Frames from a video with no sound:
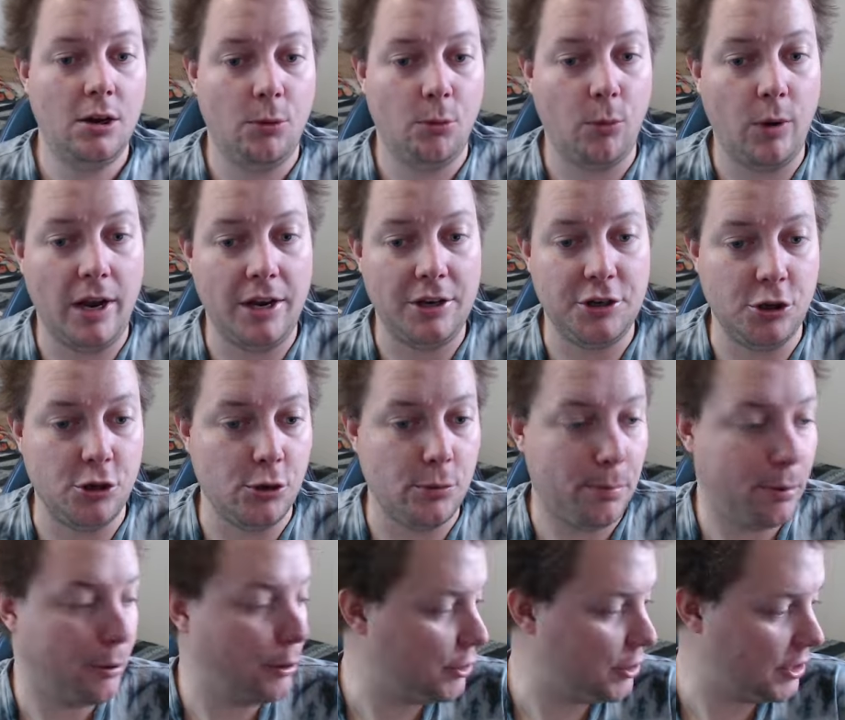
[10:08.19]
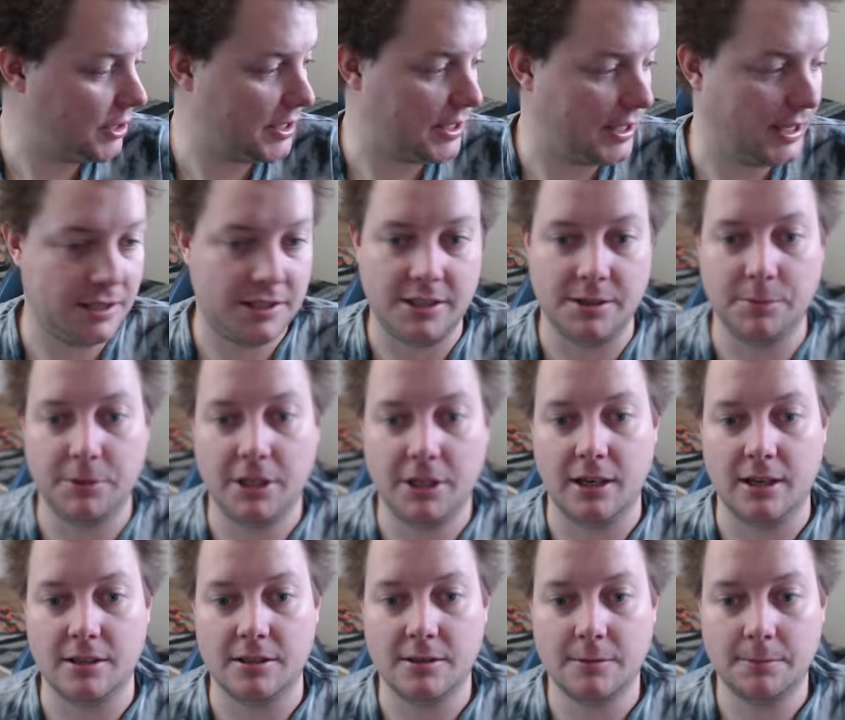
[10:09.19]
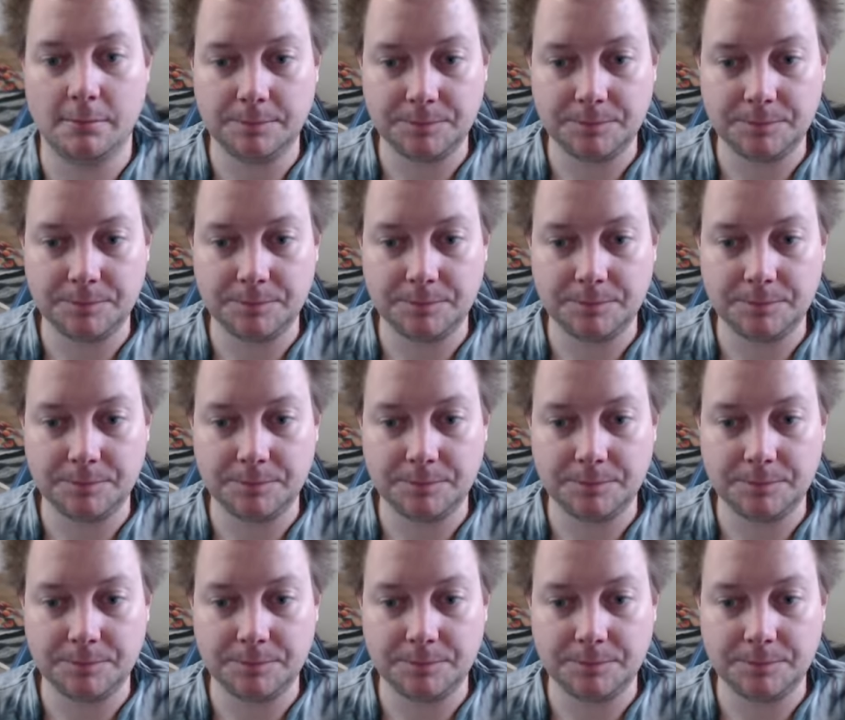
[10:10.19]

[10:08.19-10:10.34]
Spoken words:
when you purchase their SIM cards.